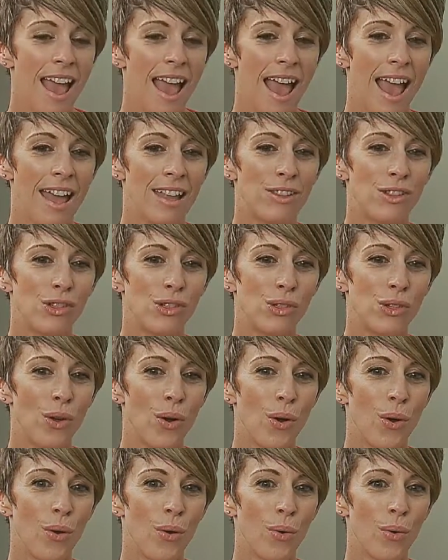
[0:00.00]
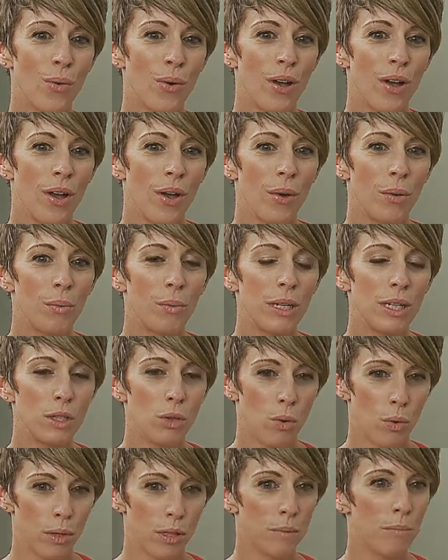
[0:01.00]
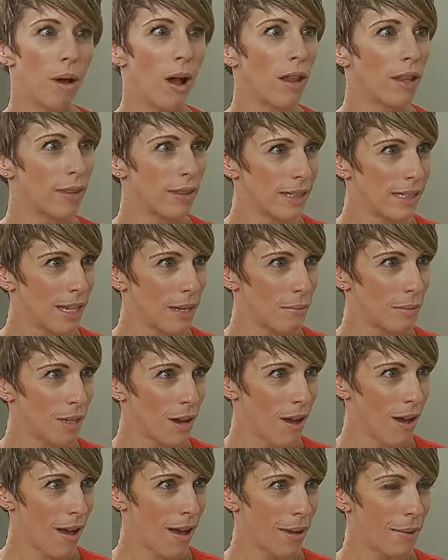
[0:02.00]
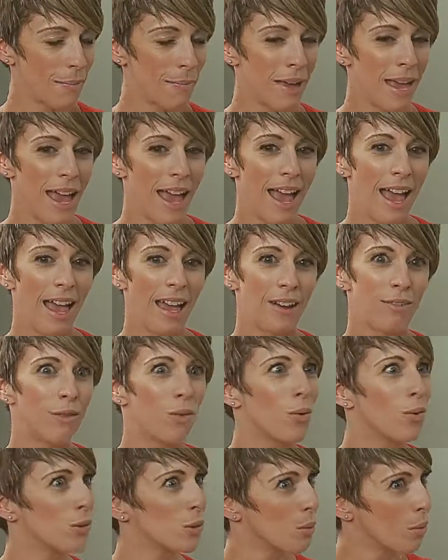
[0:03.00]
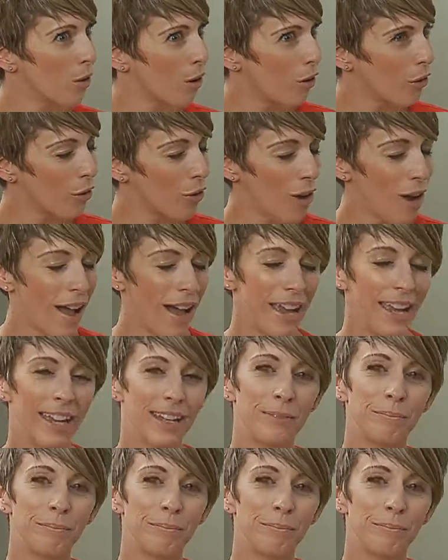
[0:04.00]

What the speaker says: And so we told them all at the same time, and of course we're all crying.